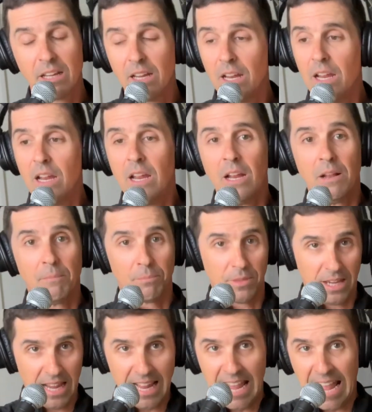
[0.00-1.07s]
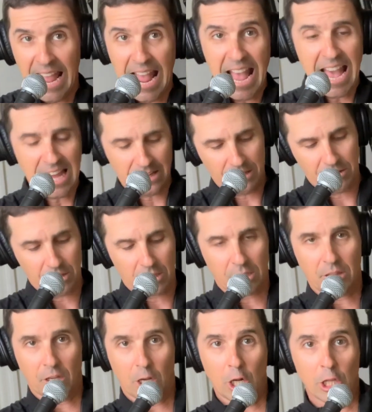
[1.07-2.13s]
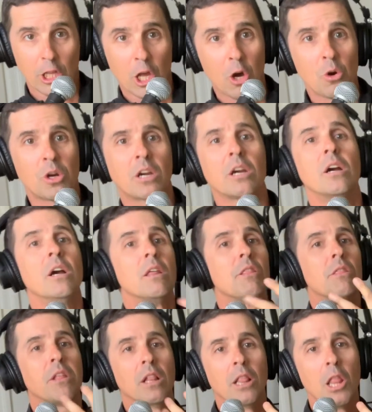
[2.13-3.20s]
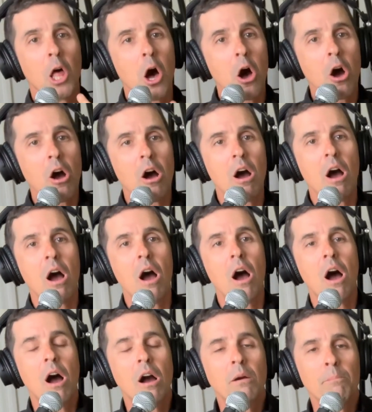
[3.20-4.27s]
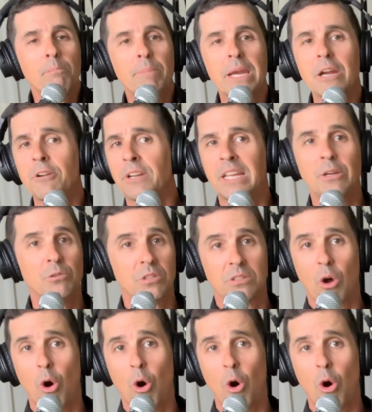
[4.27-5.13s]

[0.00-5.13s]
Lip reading: like, the hat, the cloak, the long beard. He